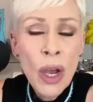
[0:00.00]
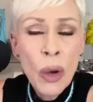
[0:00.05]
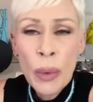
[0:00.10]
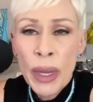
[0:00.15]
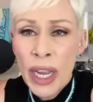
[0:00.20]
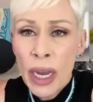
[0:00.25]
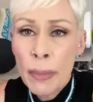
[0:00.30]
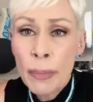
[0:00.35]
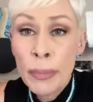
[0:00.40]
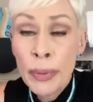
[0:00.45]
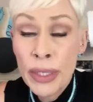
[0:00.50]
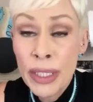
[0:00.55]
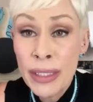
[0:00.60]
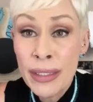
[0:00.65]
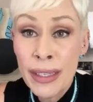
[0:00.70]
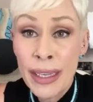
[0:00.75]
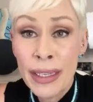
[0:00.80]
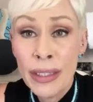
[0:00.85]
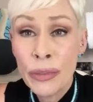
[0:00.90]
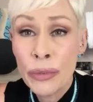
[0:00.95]
We got
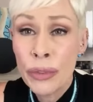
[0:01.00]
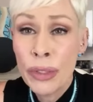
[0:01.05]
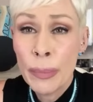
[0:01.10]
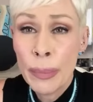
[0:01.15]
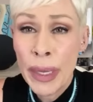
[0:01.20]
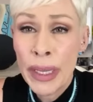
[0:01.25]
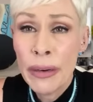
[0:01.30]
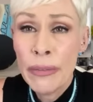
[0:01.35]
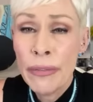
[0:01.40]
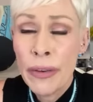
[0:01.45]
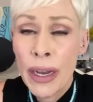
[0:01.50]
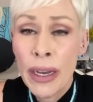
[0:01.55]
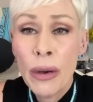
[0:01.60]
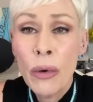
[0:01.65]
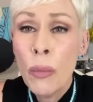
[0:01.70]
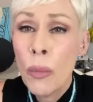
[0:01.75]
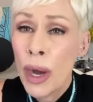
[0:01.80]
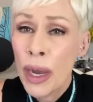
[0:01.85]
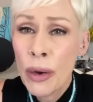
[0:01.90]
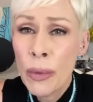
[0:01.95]
Prince Andrew, the
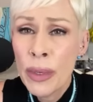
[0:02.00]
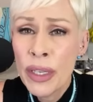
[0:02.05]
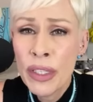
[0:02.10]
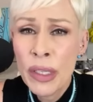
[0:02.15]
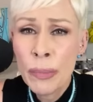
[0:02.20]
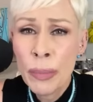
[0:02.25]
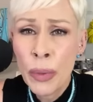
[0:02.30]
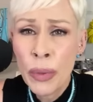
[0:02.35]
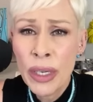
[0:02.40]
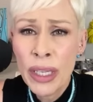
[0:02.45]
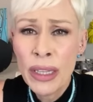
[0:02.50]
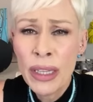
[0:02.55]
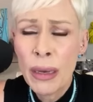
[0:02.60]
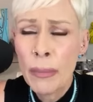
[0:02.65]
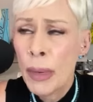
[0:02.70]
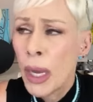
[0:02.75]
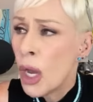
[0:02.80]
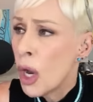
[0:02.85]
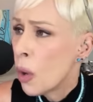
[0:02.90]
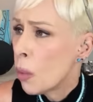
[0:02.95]
pedophile. Why are we supporting them?